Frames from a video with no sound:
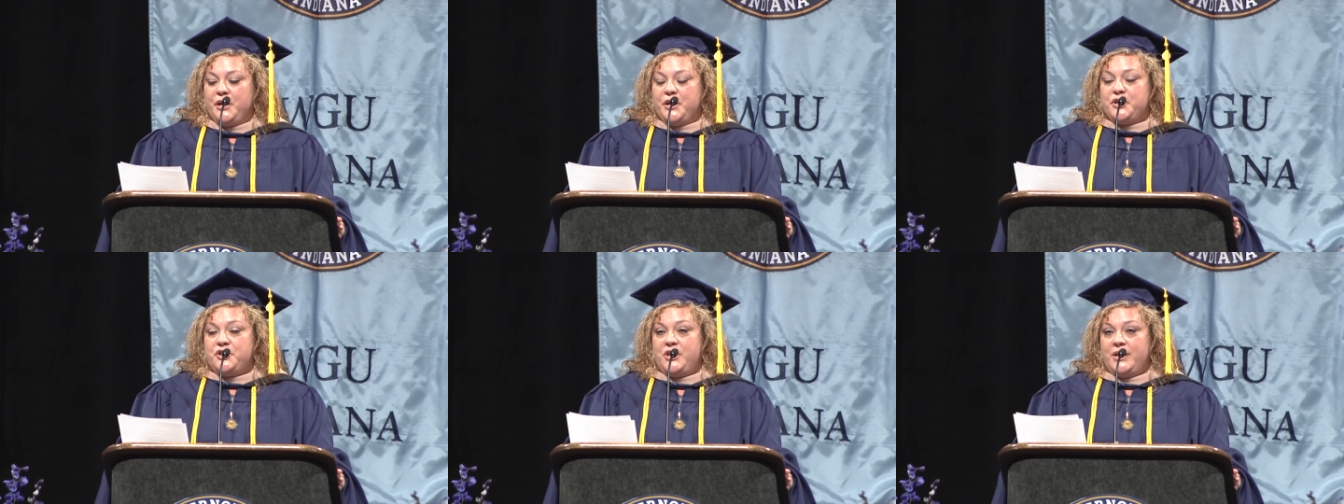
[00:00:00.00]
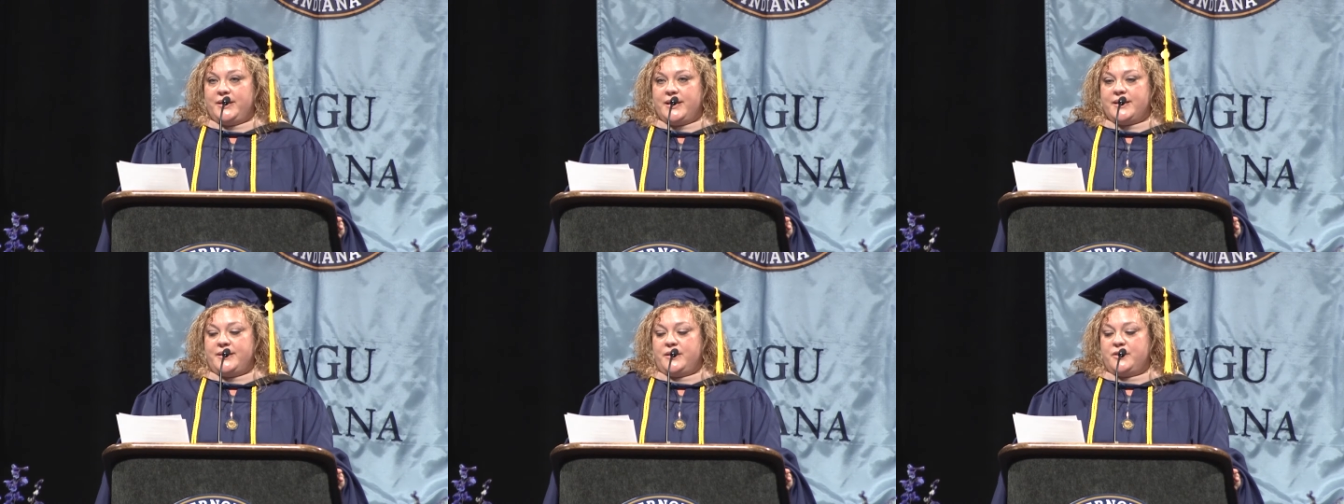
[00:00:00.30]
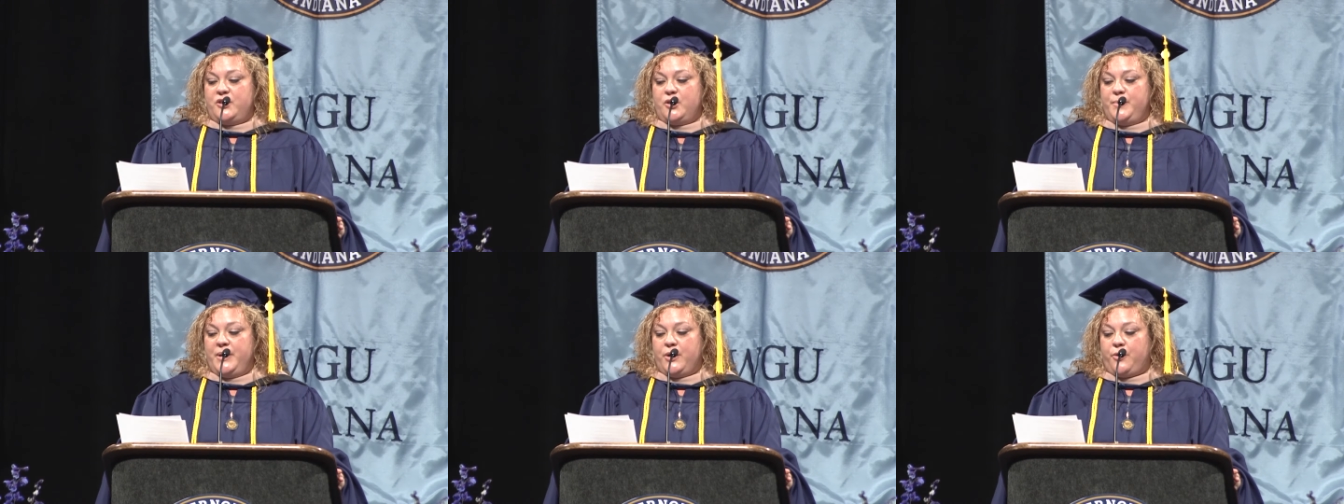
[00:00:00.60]
She
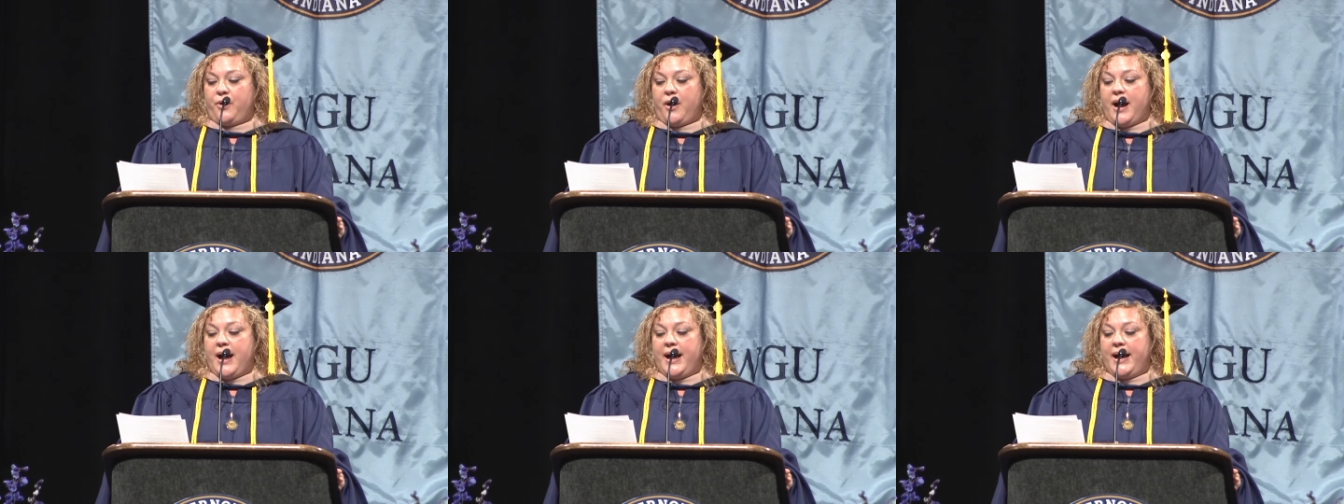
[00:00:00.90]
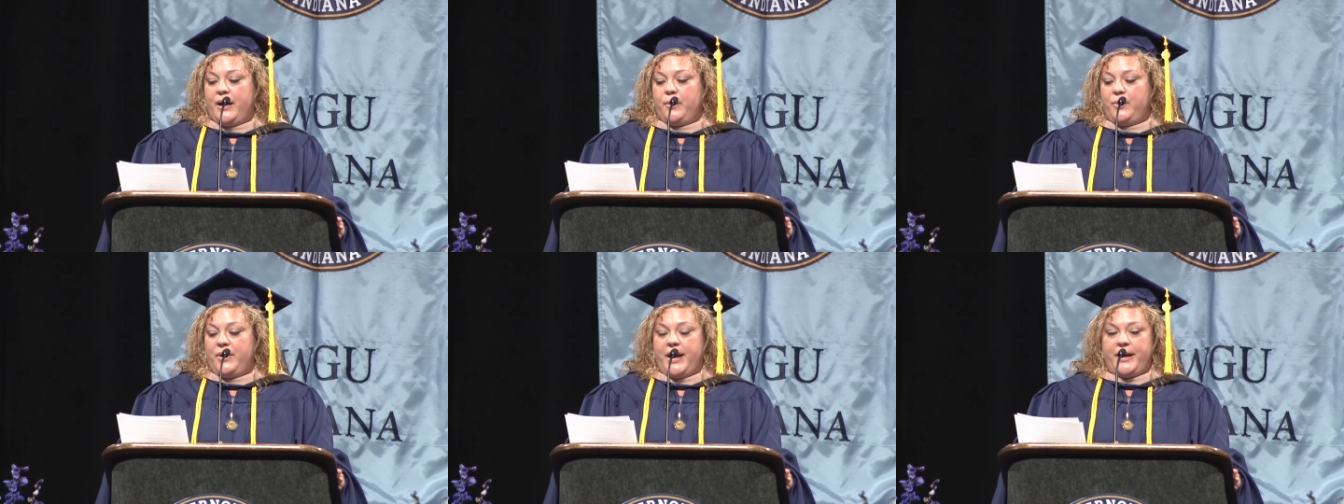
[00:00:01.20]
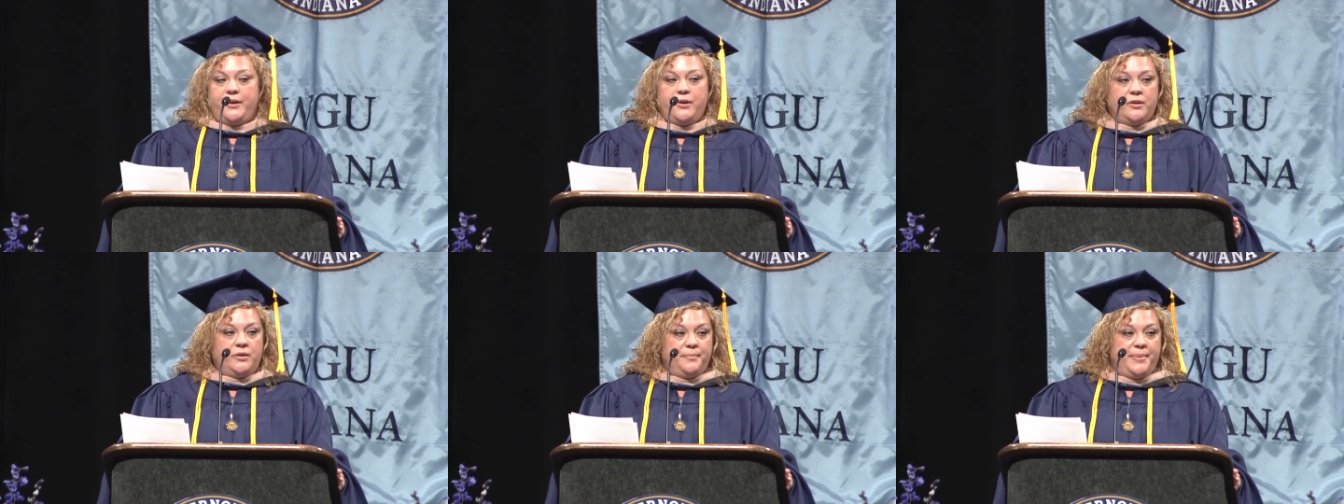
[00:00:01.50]
listened to me cry when I
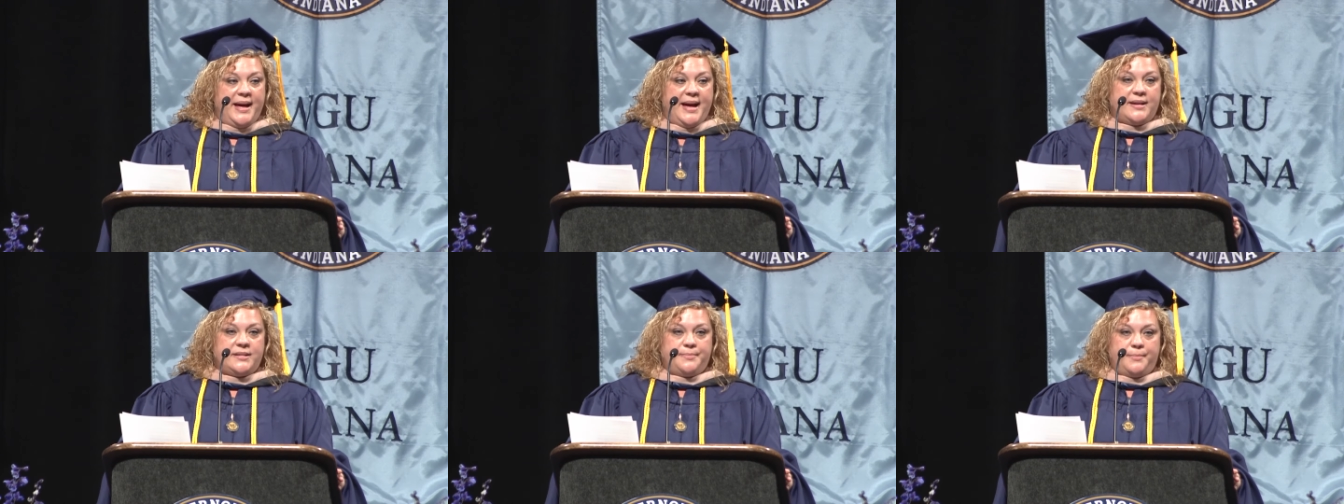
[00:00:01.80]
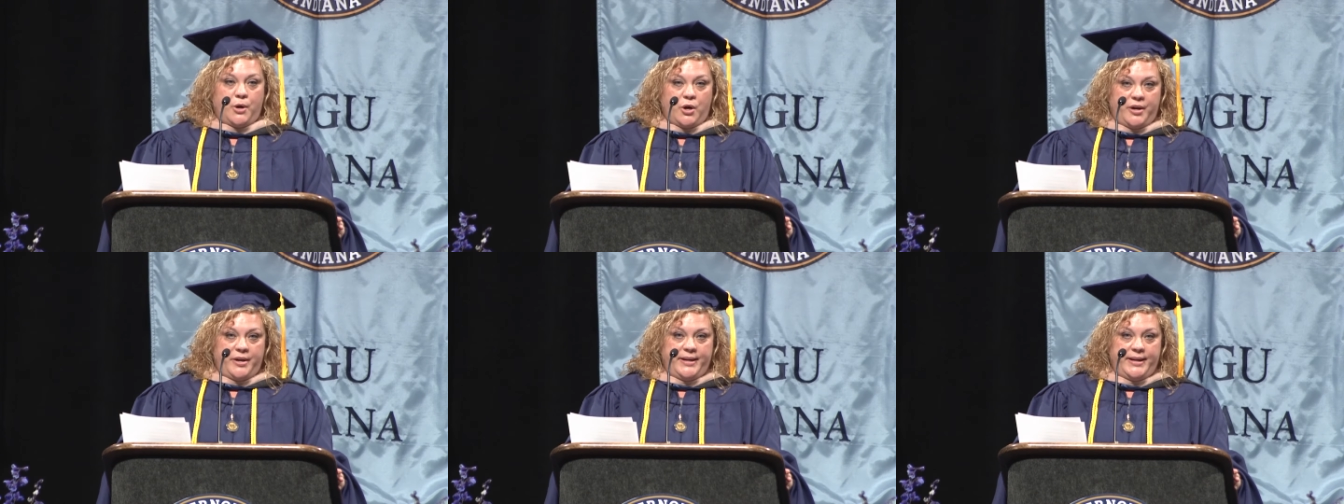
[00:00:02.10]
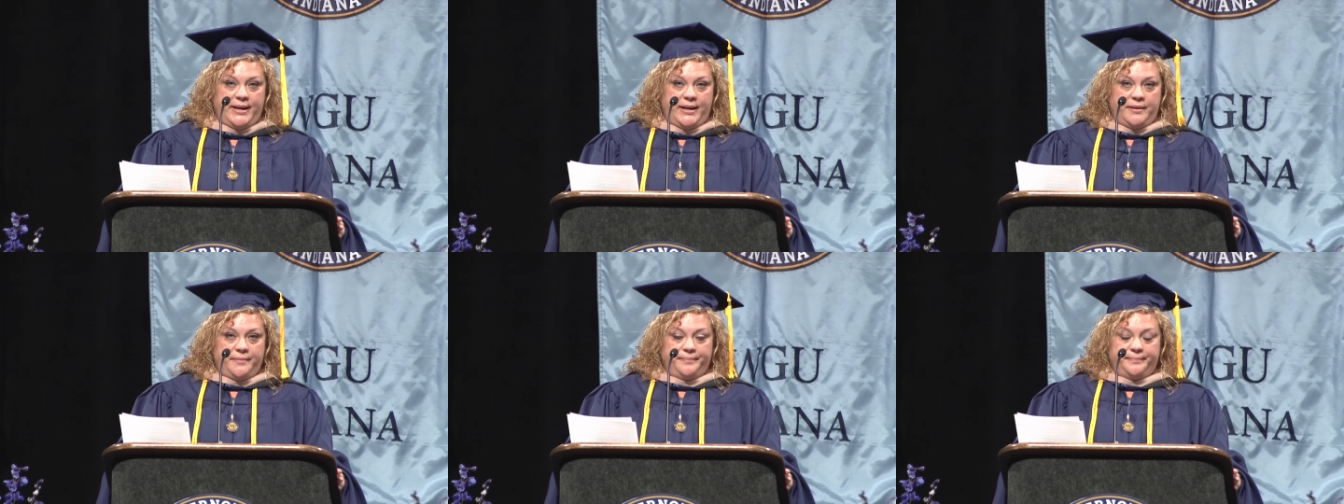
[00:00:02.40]
couldn't pass
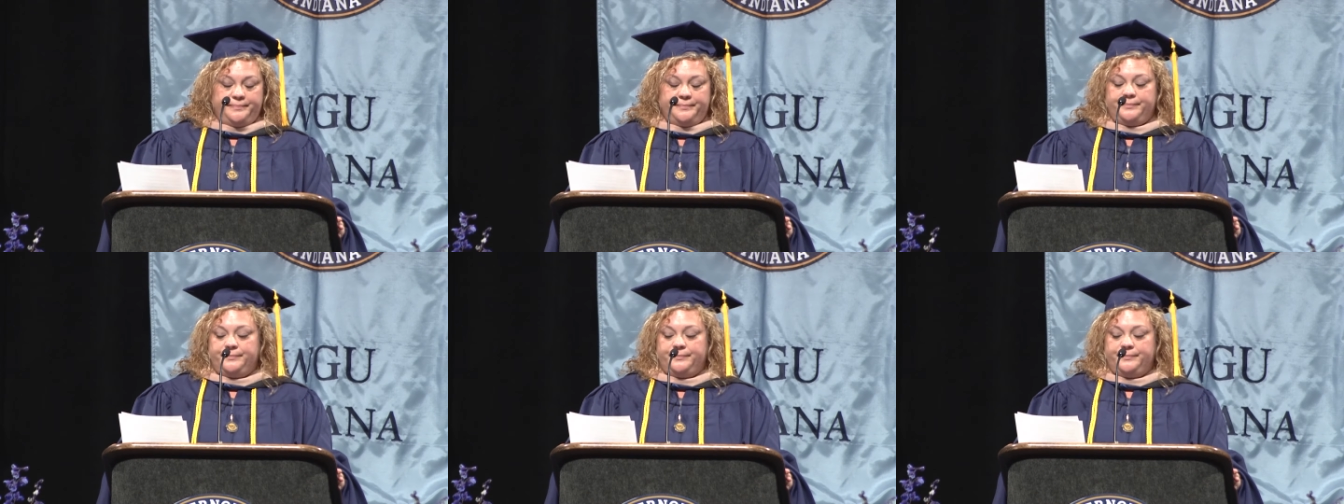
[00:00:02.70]
marketing,